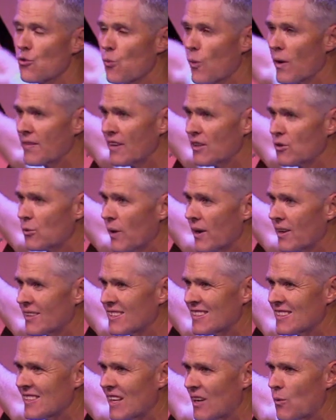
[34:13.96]
to the one that we are
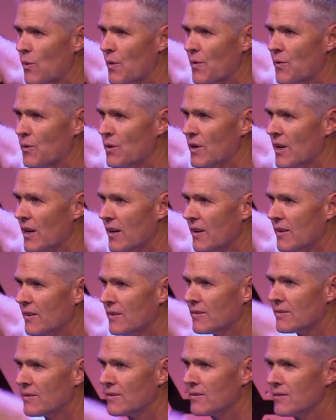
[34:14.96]
stuck with today?
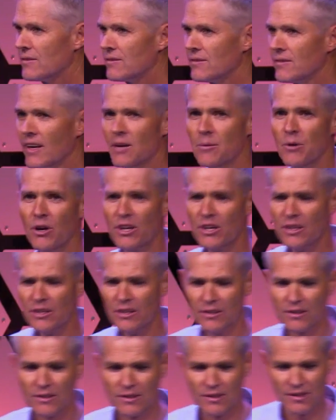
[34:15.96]

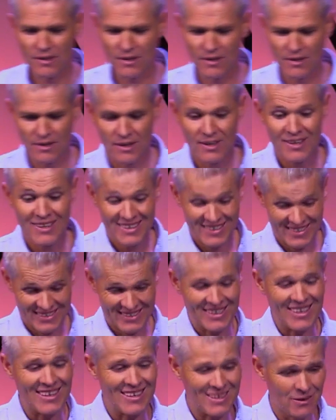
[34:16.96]
Anybody?
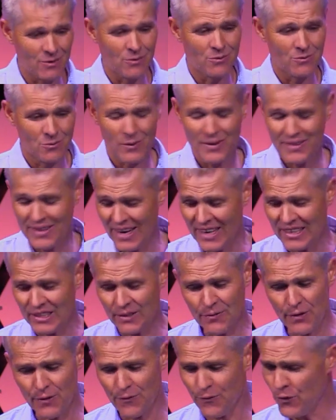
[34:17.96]
Sin. When they
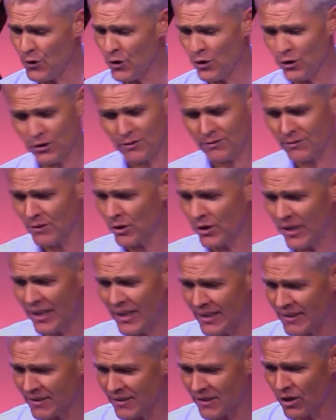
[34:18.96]
ate of the fruit, look
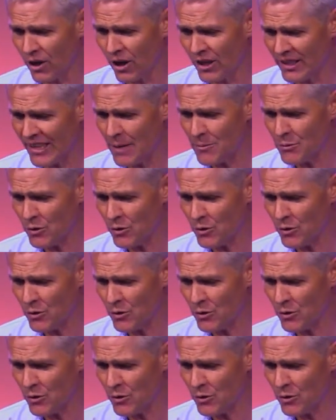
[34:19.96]
at it. God